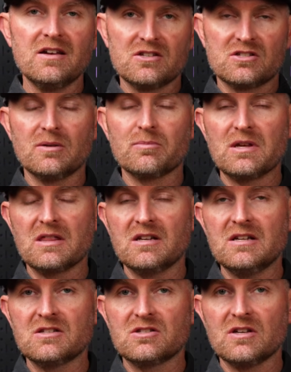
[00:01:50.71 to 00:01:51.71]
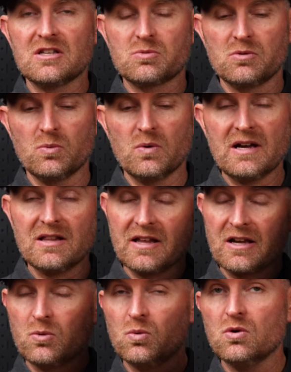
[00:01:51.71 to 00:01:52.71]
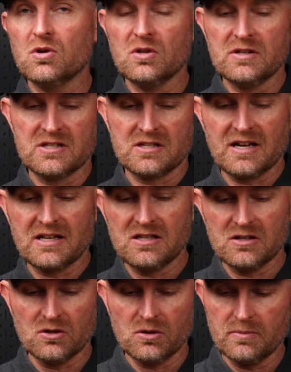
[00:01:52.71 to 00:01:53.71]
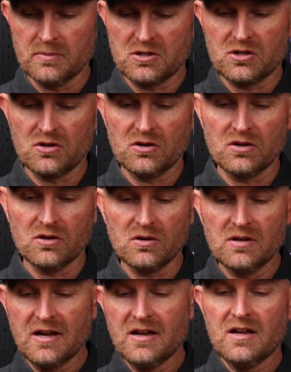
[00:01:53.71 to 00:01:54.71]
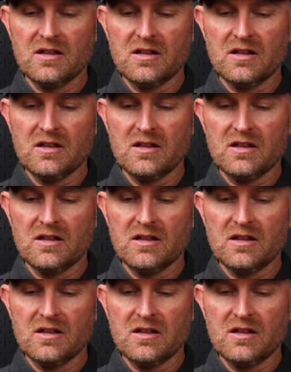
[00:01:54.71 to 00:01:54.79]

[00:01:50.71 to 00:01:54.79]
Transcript: Something that insulates when wet, like wool, is an ideal material.